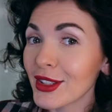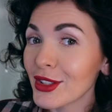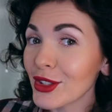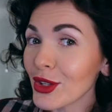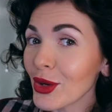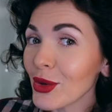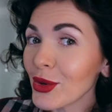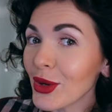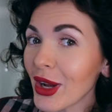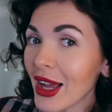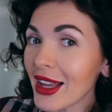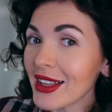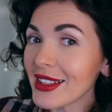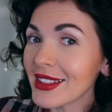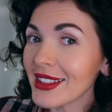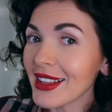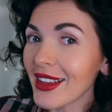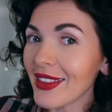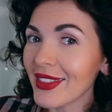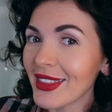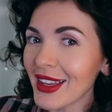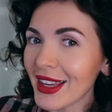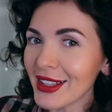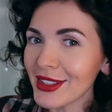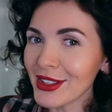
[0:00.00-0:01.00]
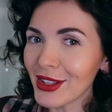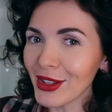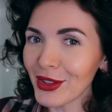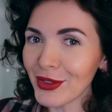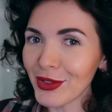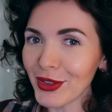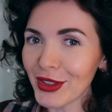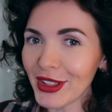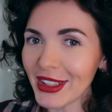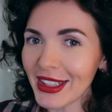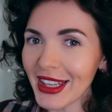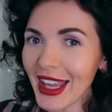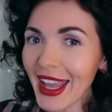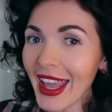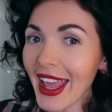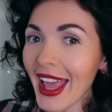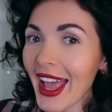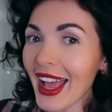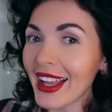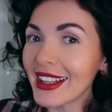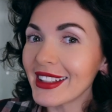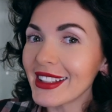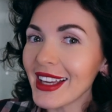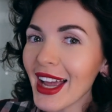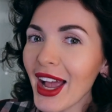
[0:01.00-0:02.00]
So guys, that's all for today
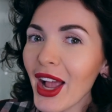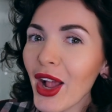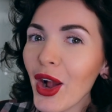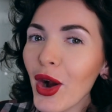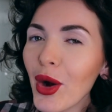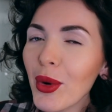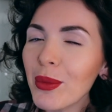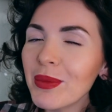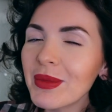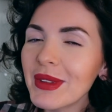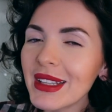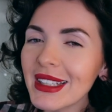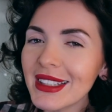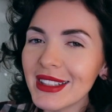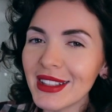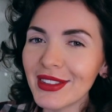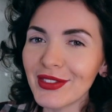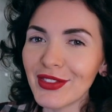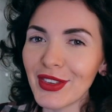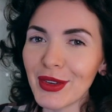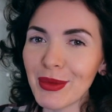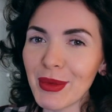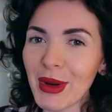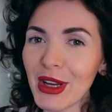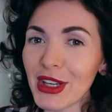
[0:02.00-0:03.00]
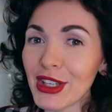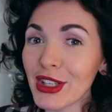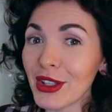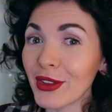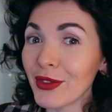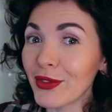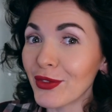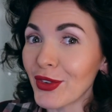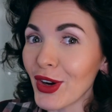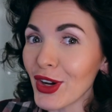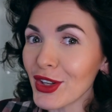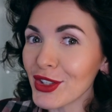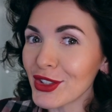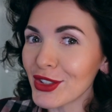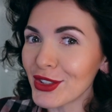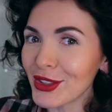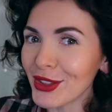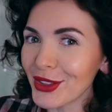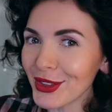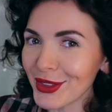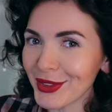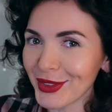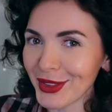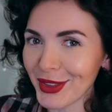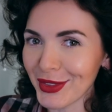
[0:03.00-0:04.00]
and I hope this information was
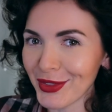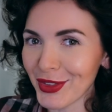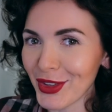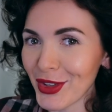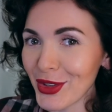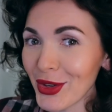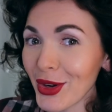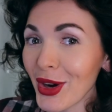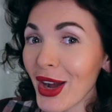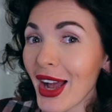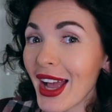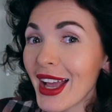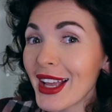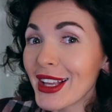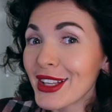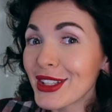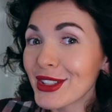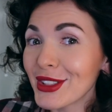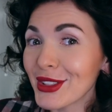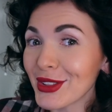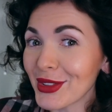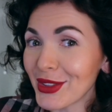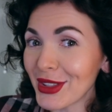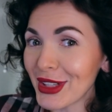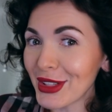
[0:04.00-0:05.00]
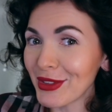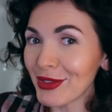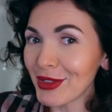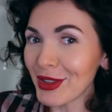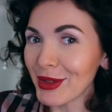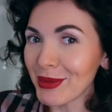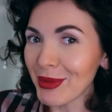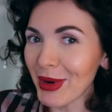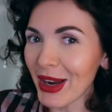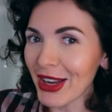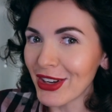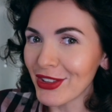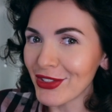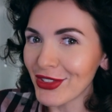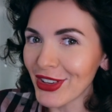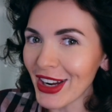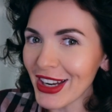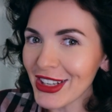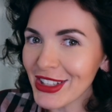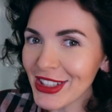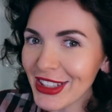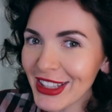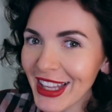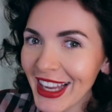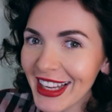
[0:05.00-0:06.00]
useful for you. Sorry for my
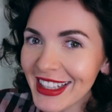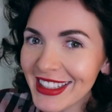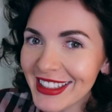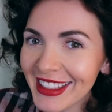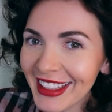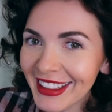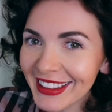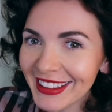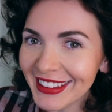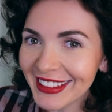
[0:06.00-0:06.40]
Russian accent